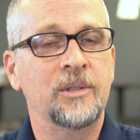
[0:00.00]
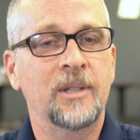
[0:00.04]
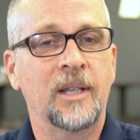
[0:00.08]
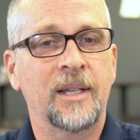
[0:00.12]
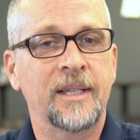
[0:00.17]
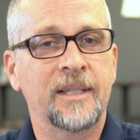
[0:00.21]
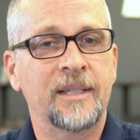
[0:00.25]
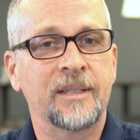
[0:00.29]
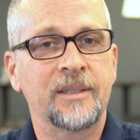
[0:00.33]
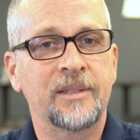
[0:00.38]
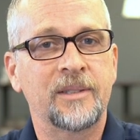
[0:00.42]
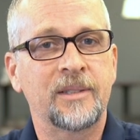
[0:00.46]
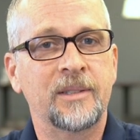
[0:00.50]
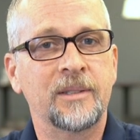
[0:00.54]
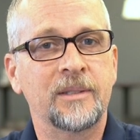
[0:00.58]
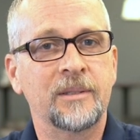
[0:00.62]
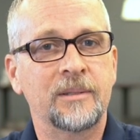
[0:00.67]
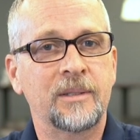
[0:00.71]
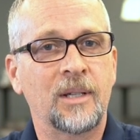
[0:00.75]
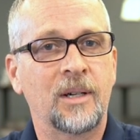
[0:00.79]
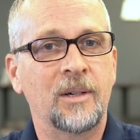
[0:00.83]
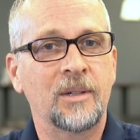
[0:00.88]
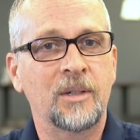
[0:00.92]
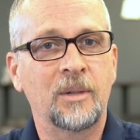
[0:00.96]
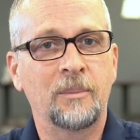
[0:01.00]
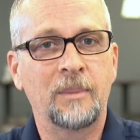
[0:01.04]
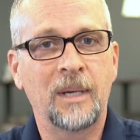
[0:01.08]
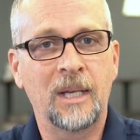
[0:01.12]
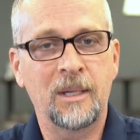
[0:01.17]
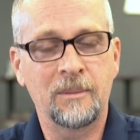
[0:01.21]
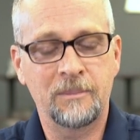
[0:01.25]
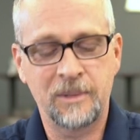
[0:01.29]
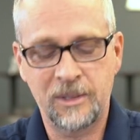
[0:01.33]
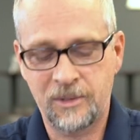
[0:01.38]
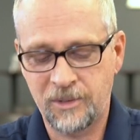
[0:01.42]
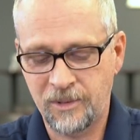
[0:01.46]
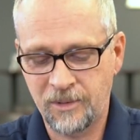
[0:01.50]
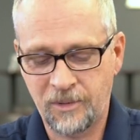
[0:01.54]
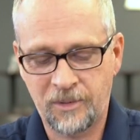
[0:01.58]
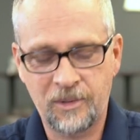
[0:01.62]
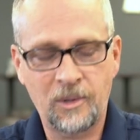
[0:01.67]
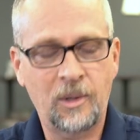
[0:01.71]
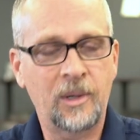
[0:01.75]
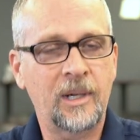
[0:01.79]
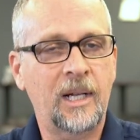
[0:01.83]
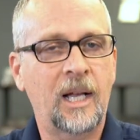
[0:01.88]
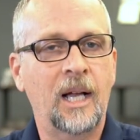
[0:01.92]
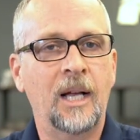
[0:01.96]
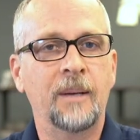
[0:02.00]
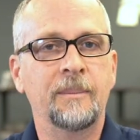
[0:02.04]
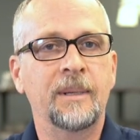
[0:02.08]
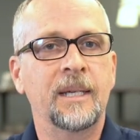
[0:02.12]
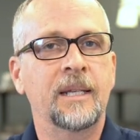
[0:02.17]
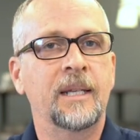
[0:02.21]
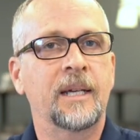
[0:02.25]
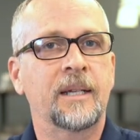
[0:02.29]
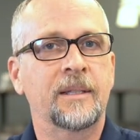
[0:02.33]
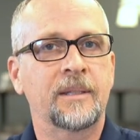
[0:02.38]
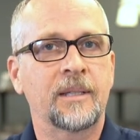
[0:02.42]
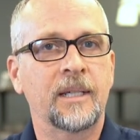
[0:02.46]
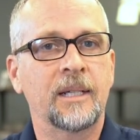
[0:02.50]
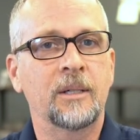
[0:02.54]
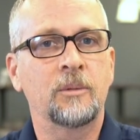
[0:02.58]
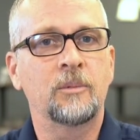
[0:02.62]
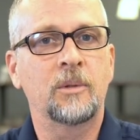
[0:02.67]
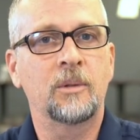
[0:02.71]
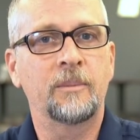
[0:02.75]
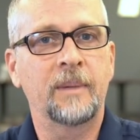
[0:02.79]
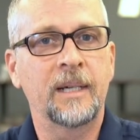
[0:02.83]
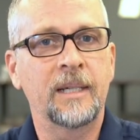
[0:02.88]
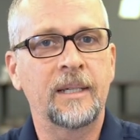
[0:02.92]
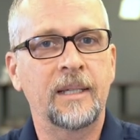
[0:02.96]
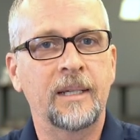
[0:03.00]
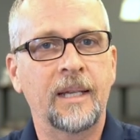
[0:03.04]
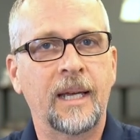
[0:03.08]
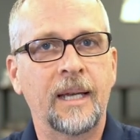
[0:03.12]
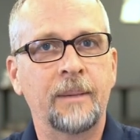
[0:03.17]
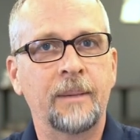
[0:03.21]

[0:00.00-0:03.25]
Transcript: you'd like us to talk about, be sure to throw a comment out there. We'll make it